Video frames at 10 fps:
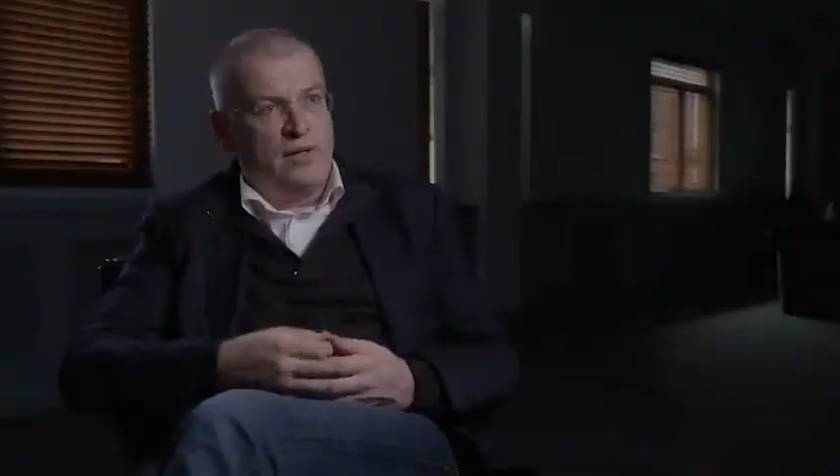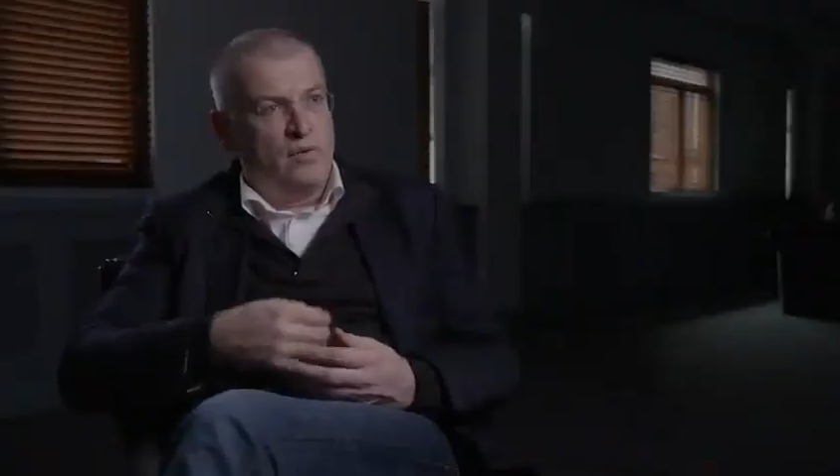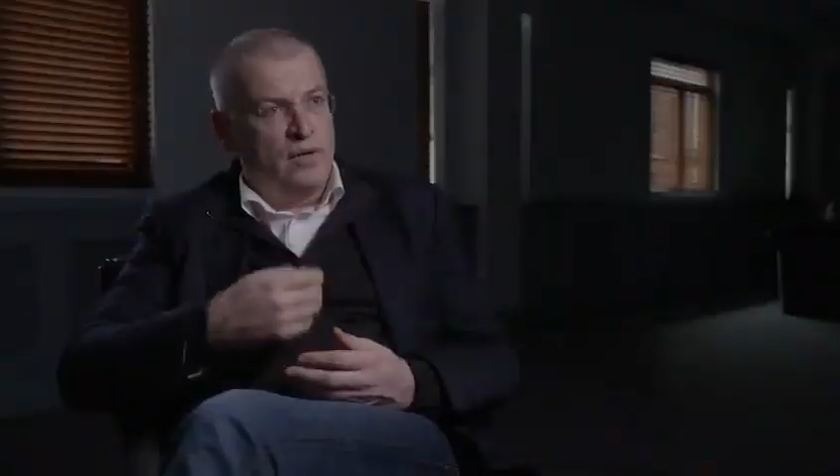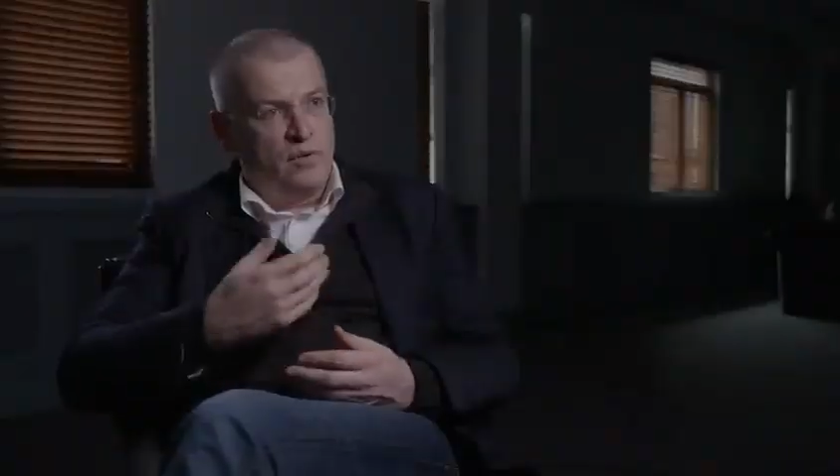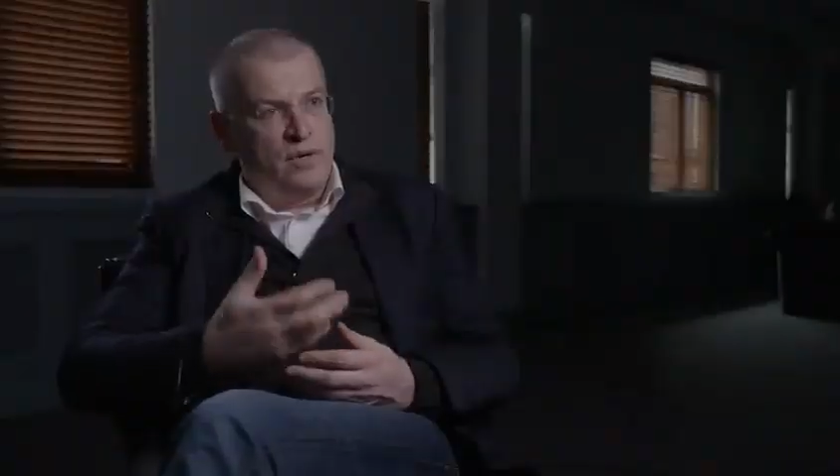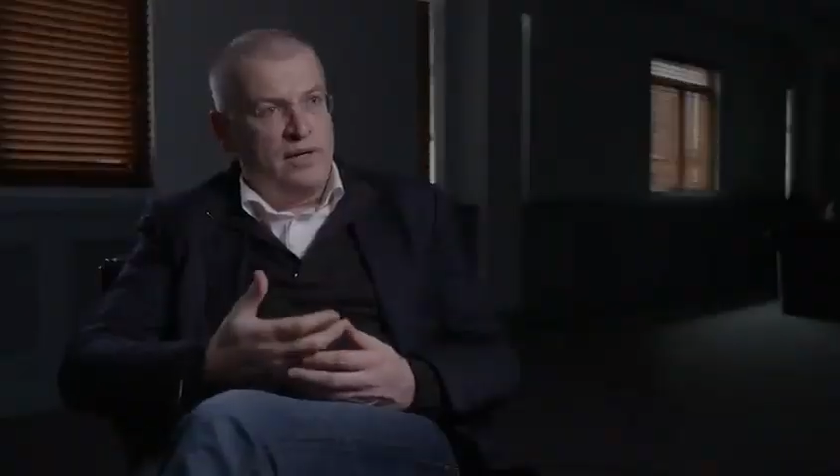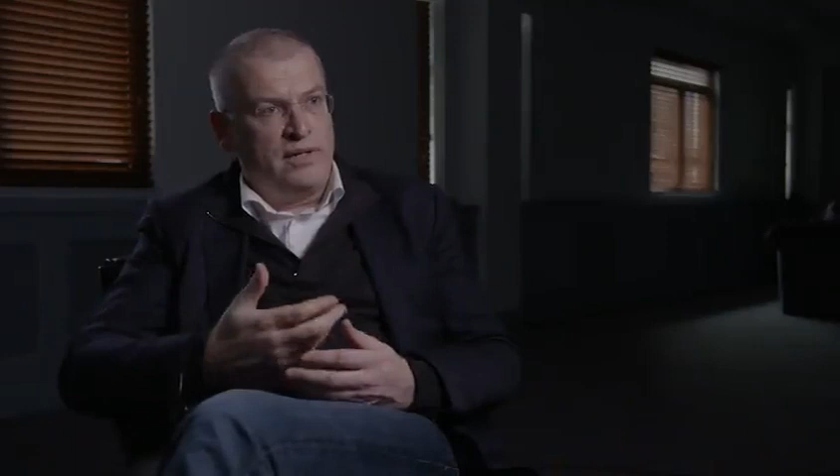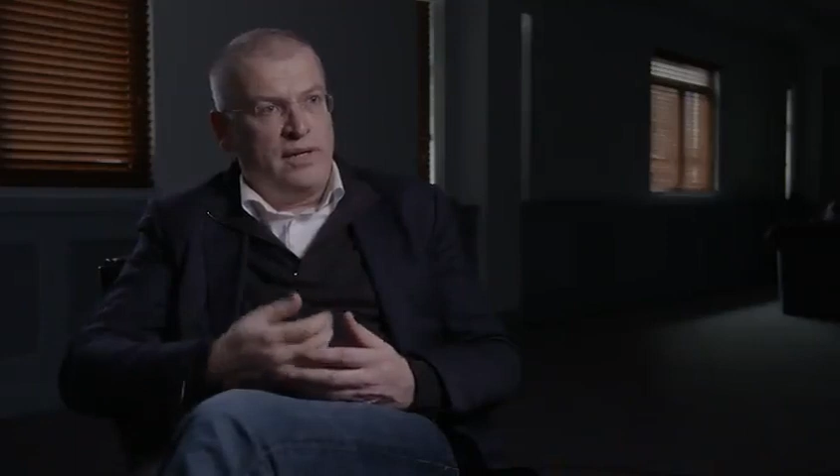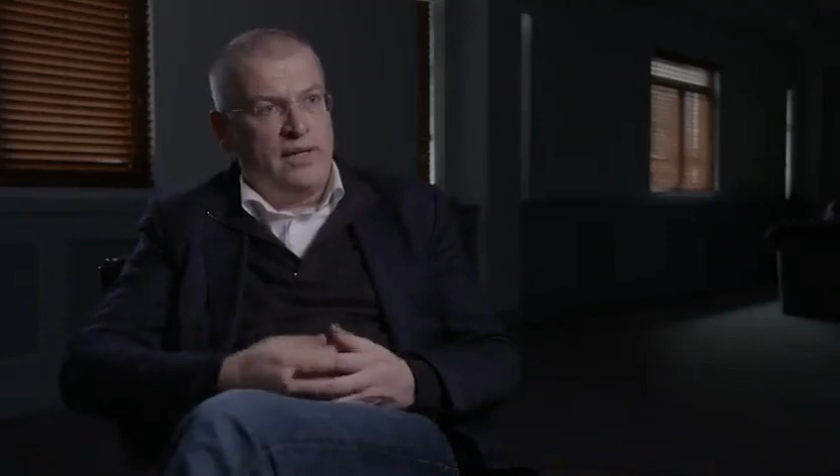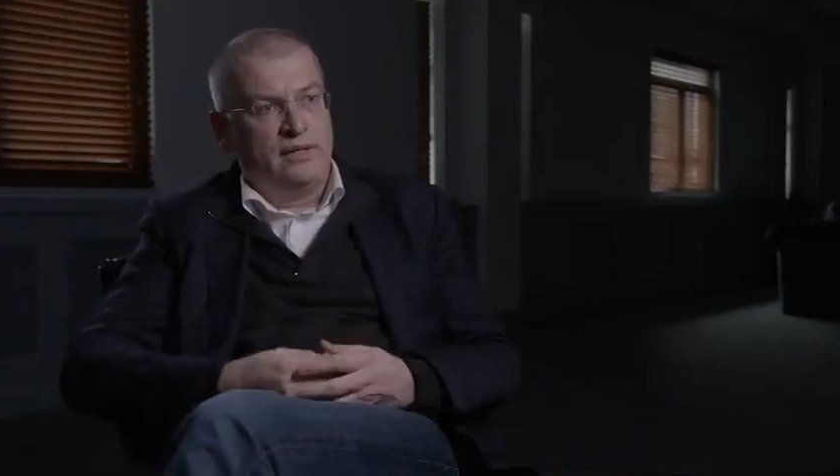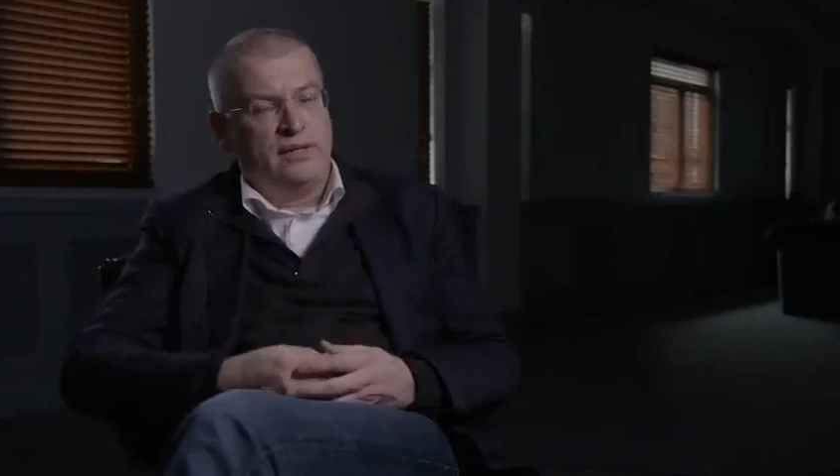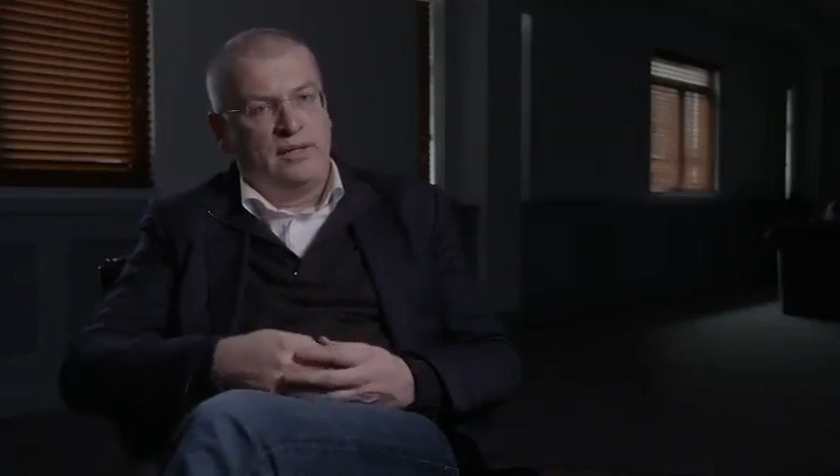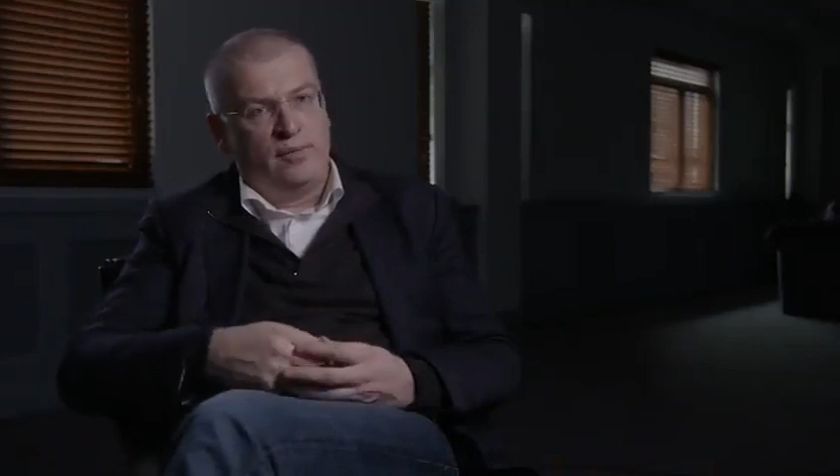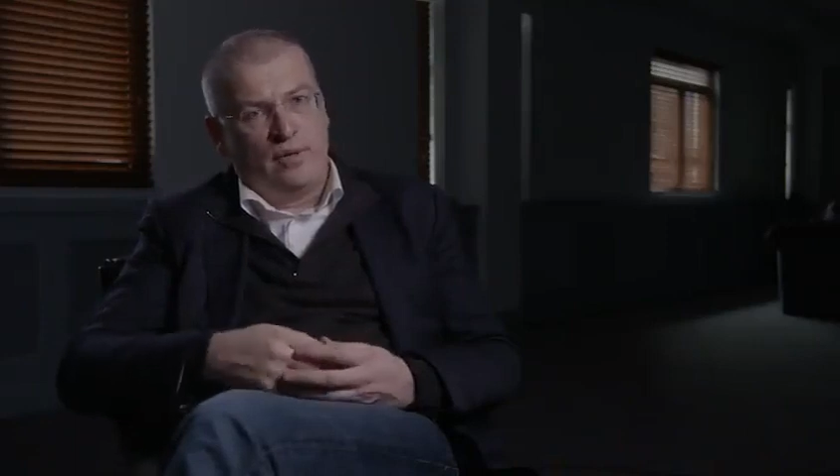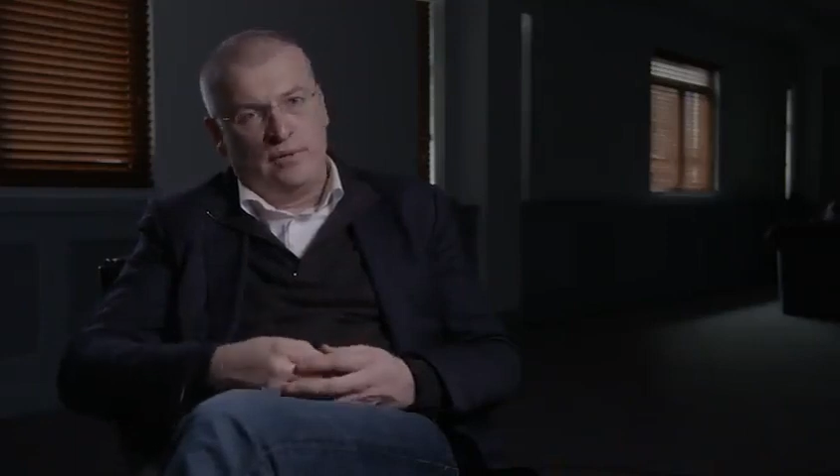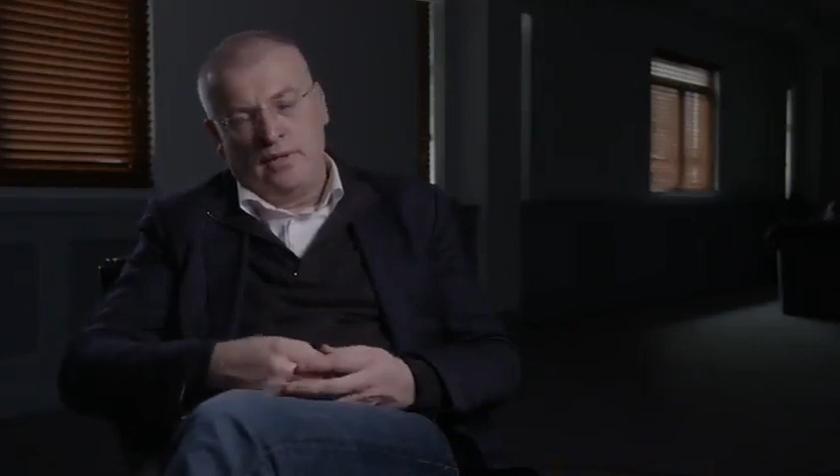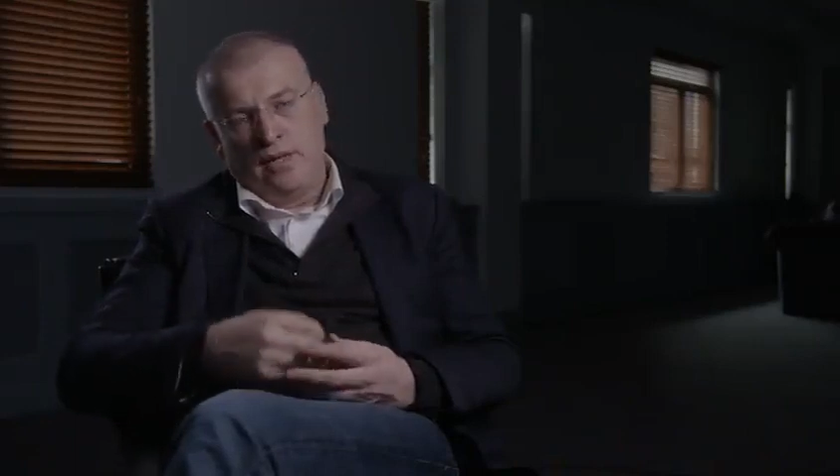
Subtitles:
and what quality is. It's about